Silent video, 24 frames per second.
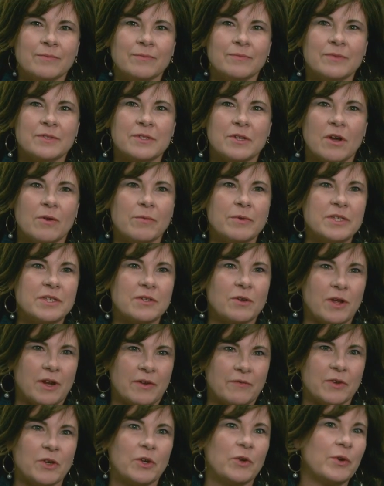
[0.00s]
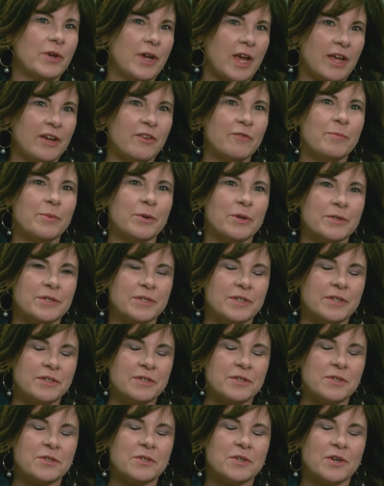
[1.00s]
was always kind of a creative person
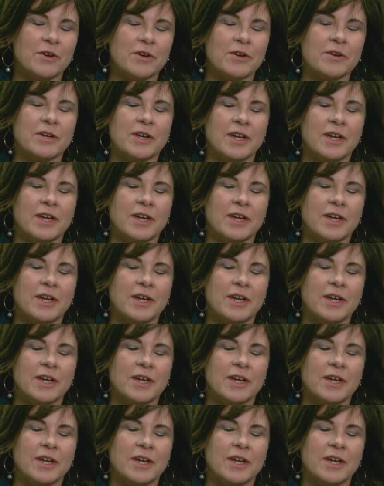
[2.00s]
to start,